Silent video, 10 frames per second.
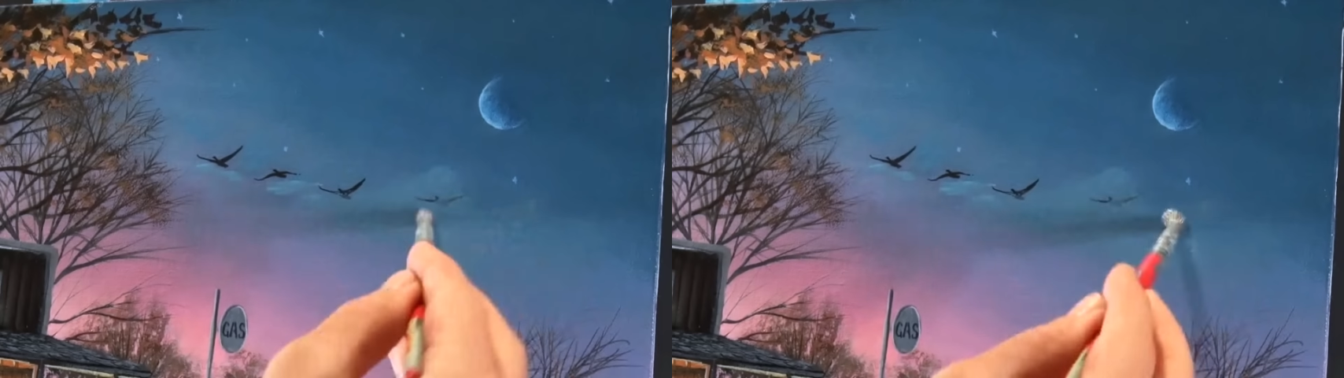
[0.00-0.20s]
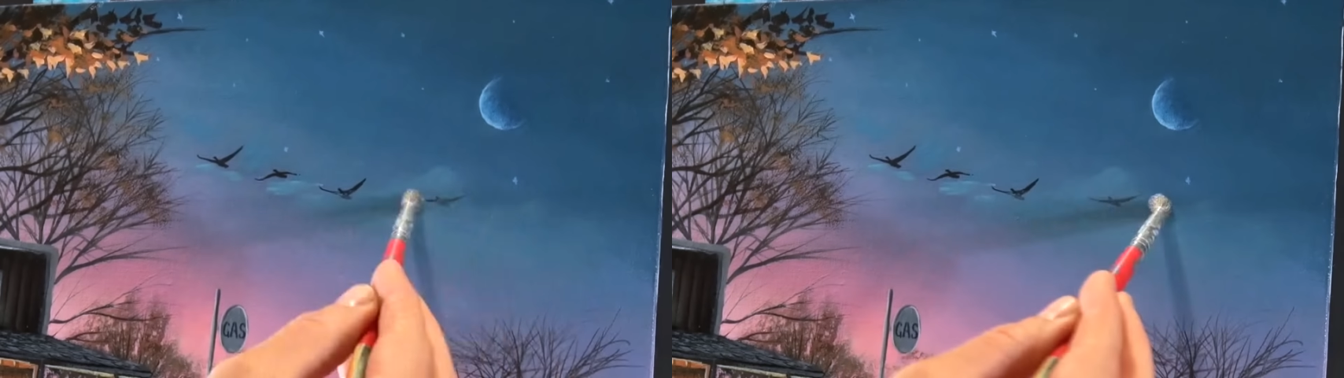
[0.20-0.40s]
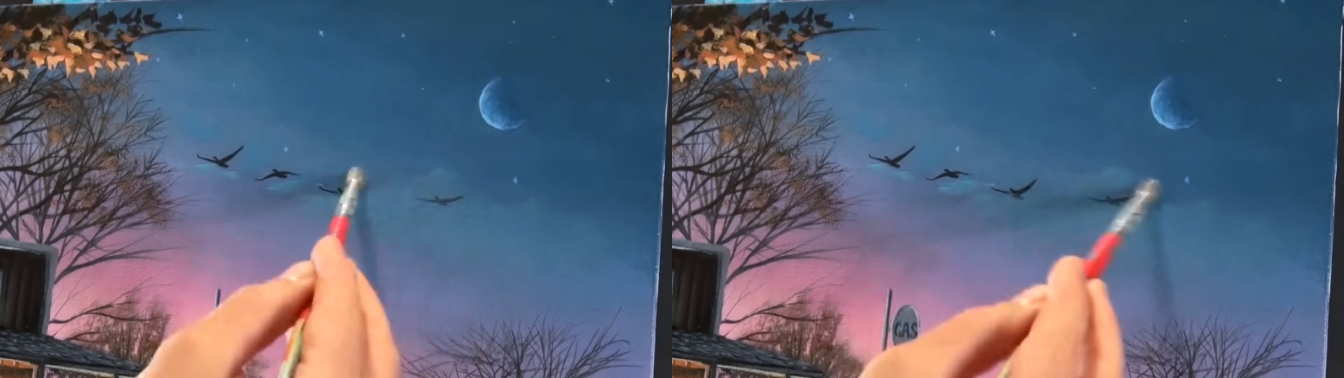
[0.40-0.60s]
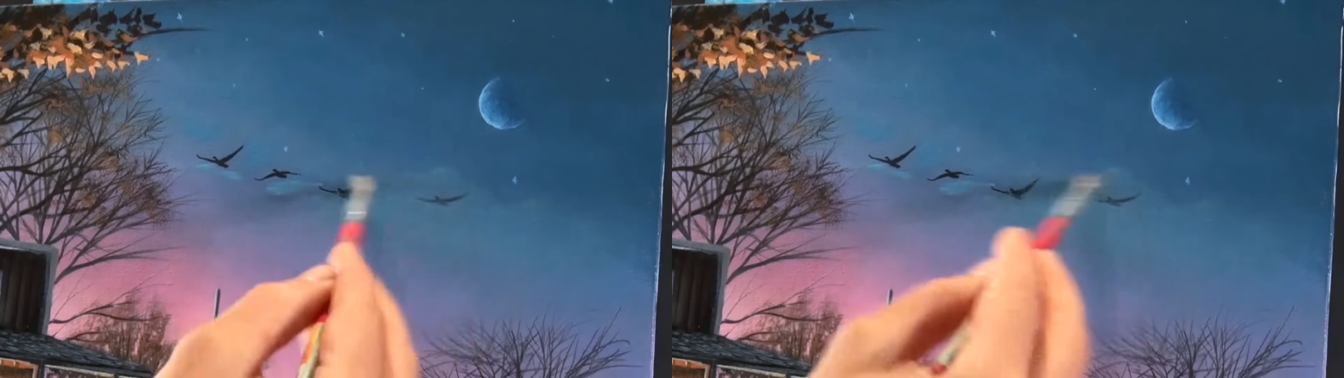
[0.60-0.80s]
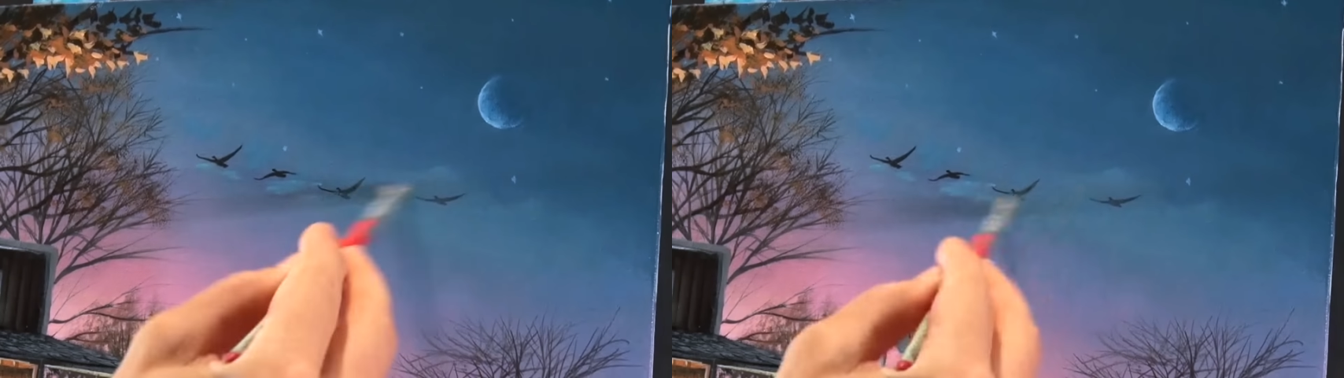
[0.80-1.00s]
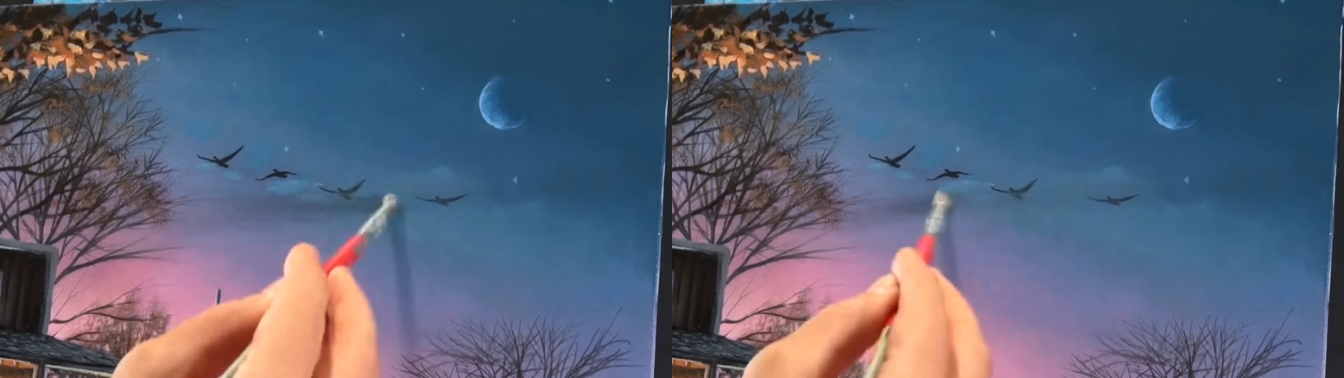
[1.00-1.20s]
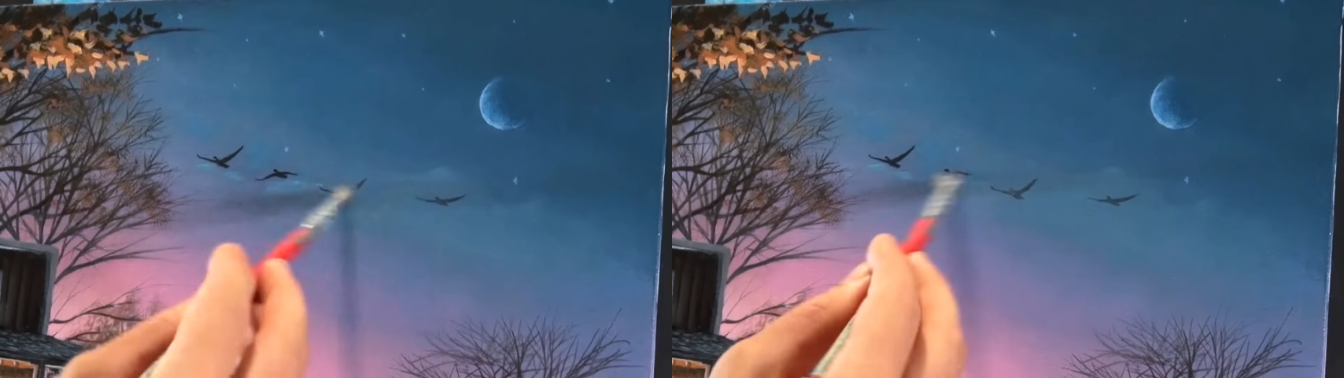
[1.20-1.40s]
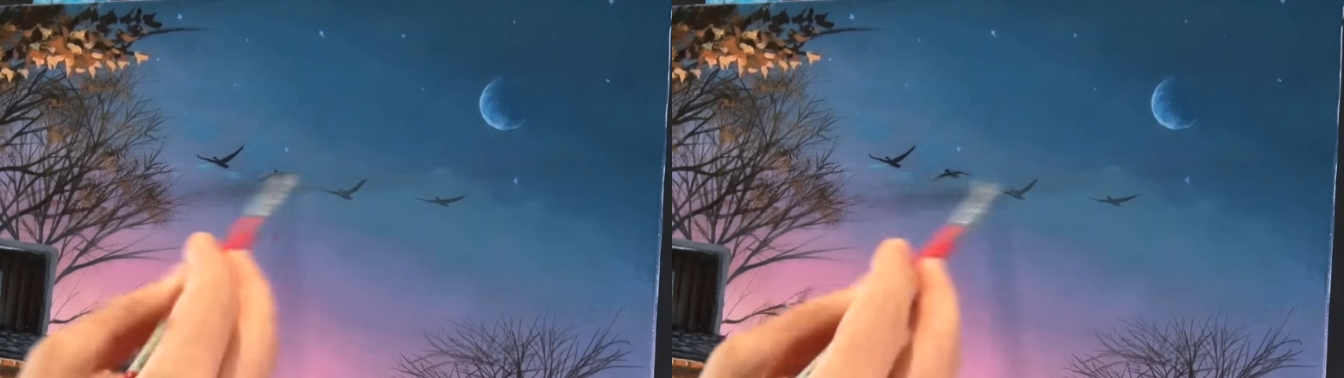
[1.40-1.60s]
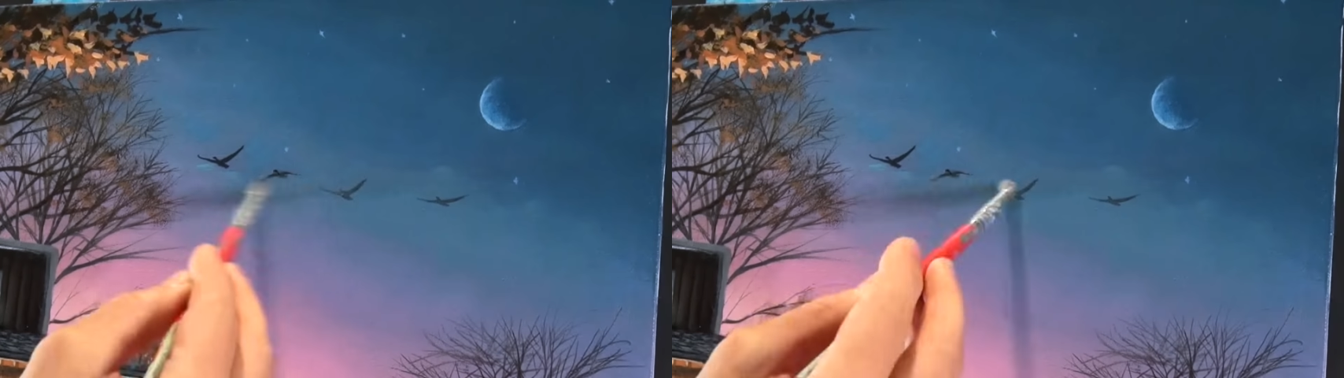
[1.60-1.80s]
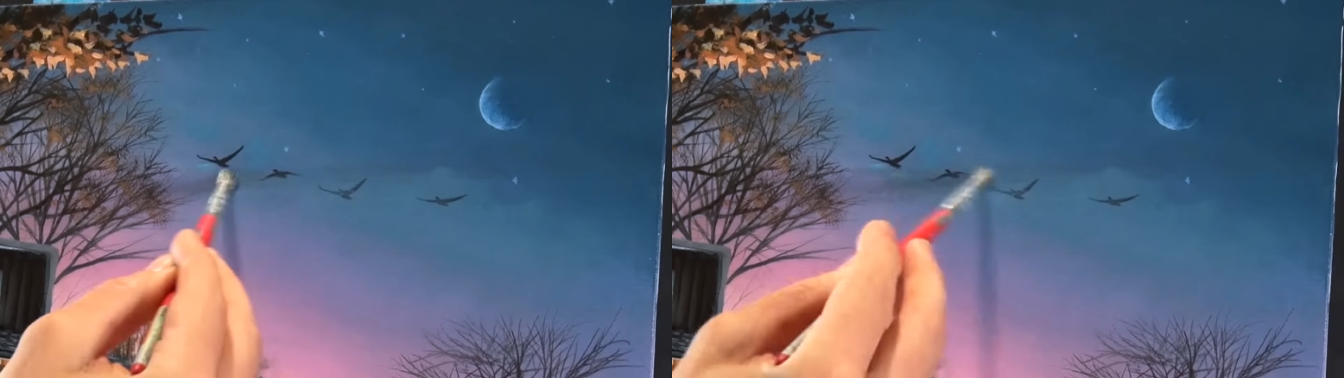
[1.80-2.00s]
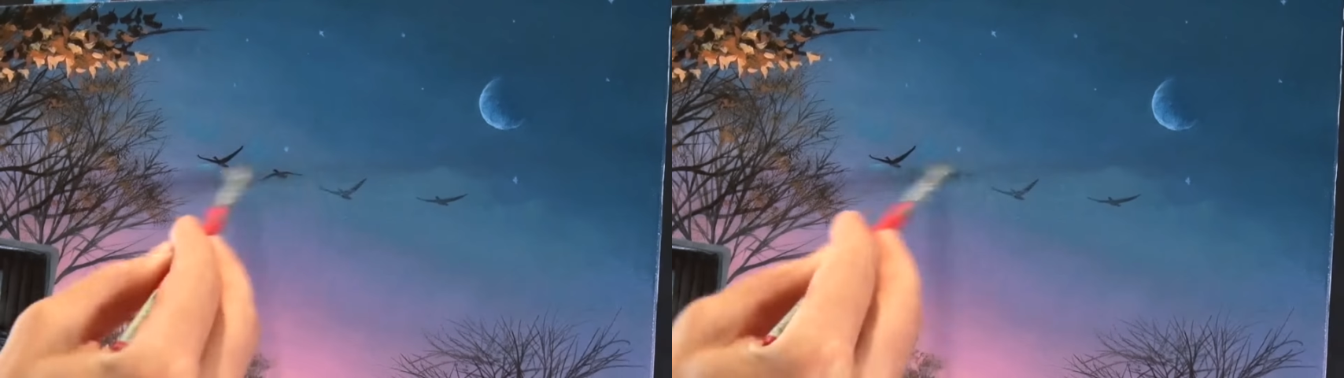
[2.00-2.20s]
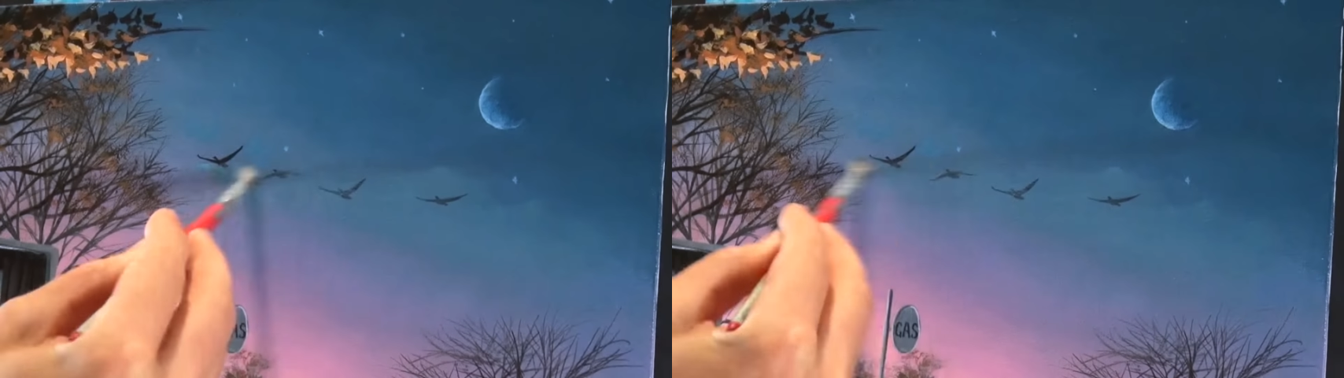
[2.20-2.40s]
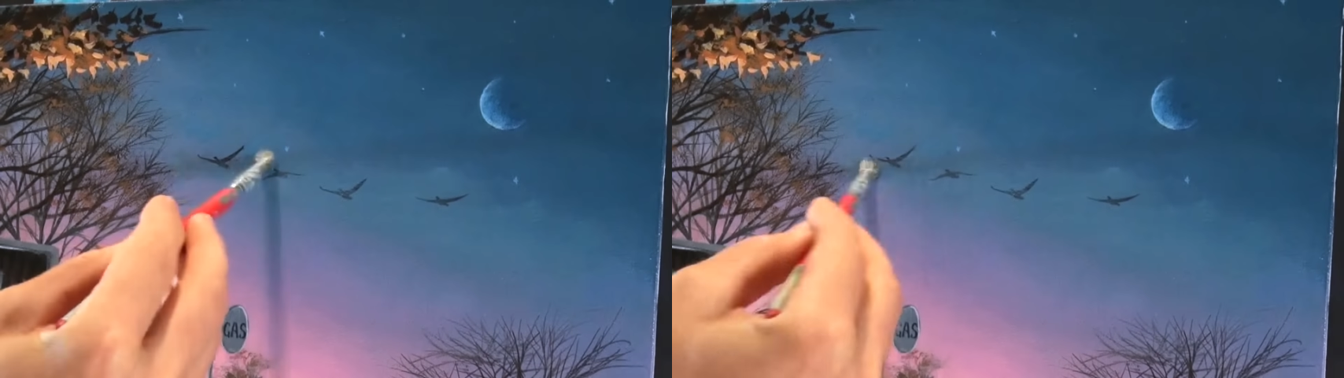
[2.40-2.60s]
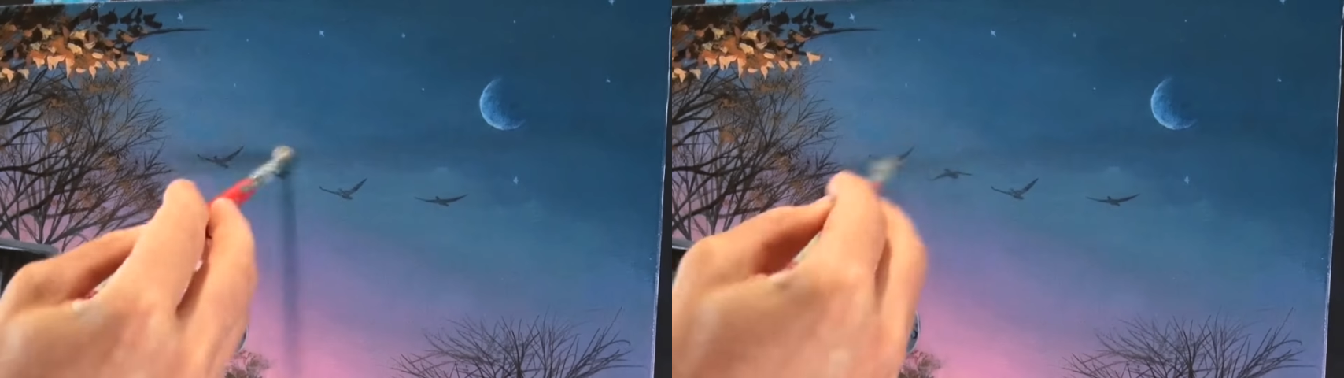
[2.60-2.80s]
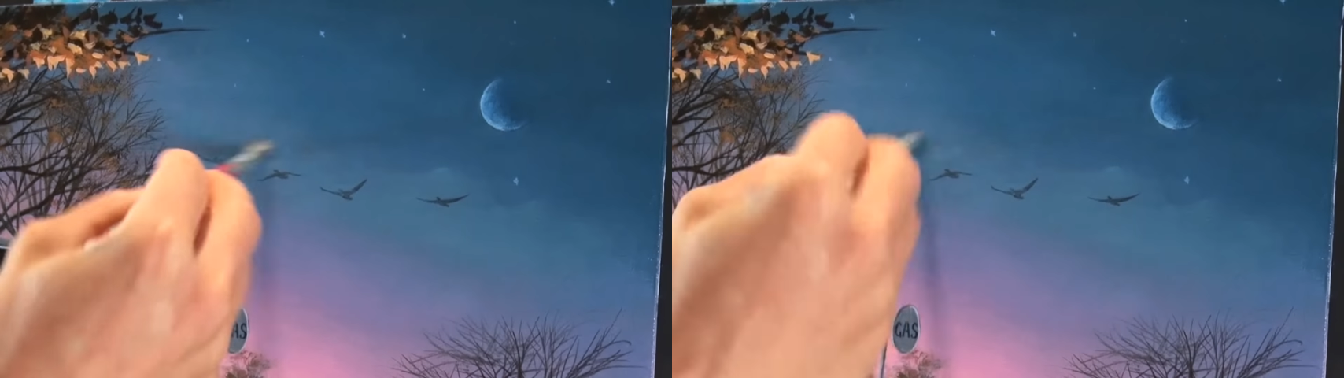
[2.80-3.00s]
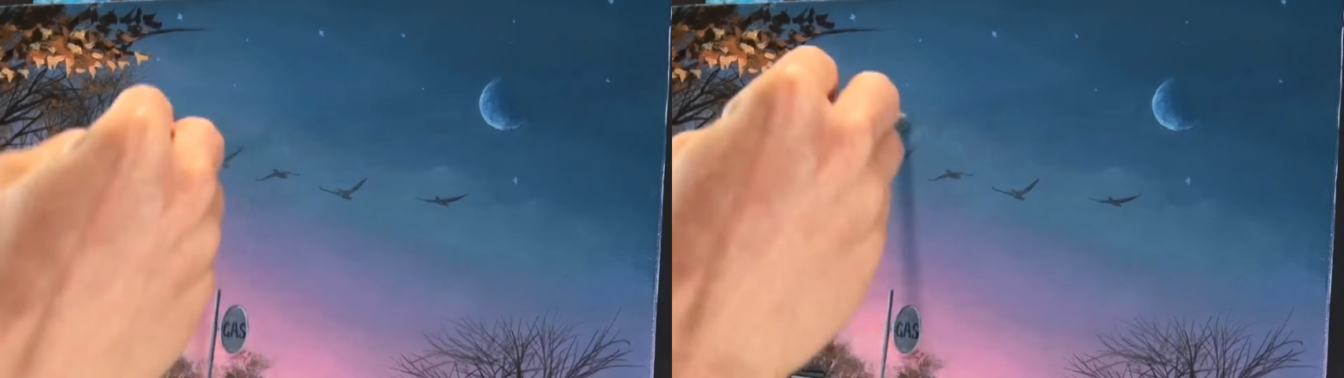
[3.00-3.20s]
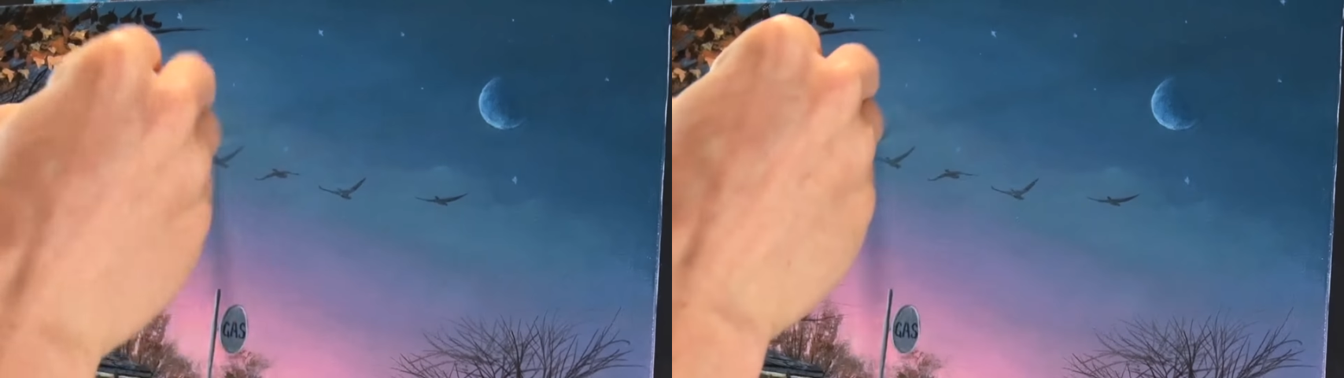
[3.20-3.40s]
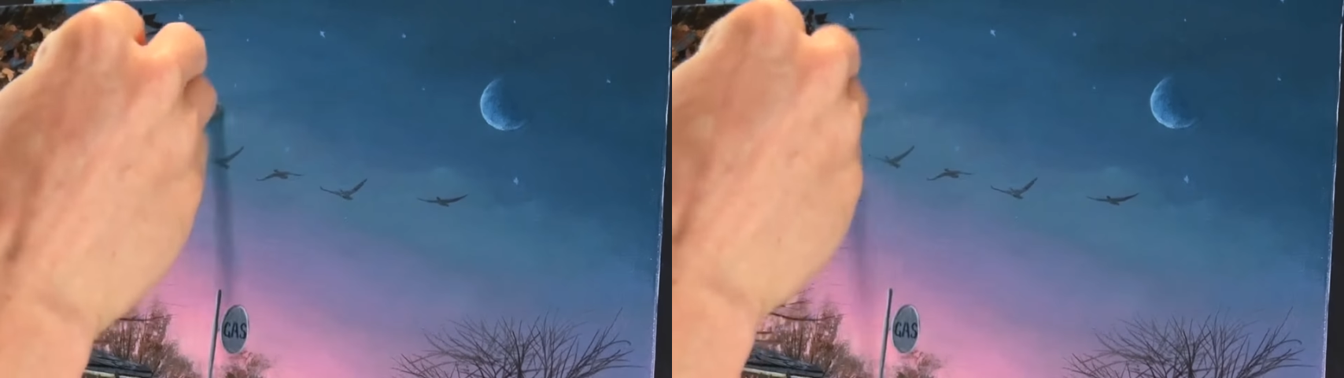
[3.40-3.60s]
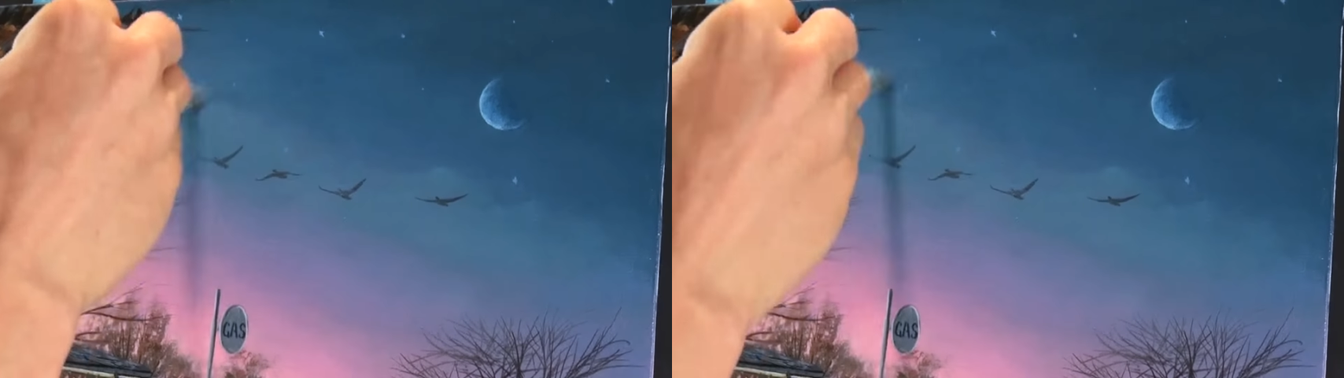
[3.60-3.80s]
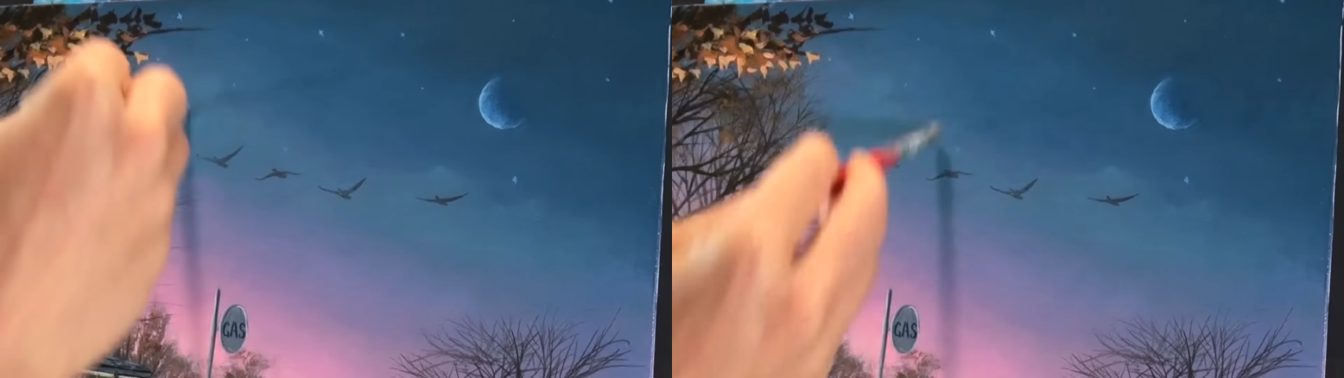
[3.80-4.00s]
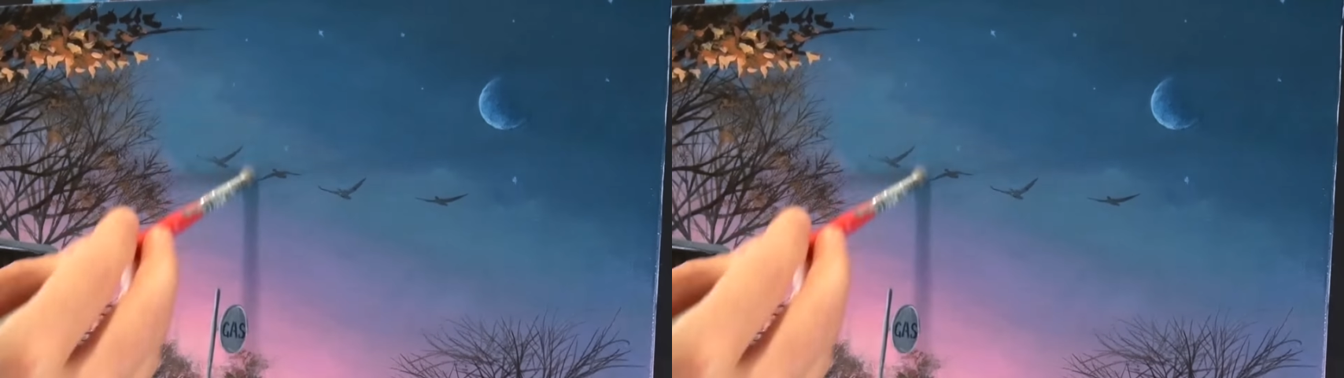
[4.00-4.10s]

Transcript: (no speaker visible)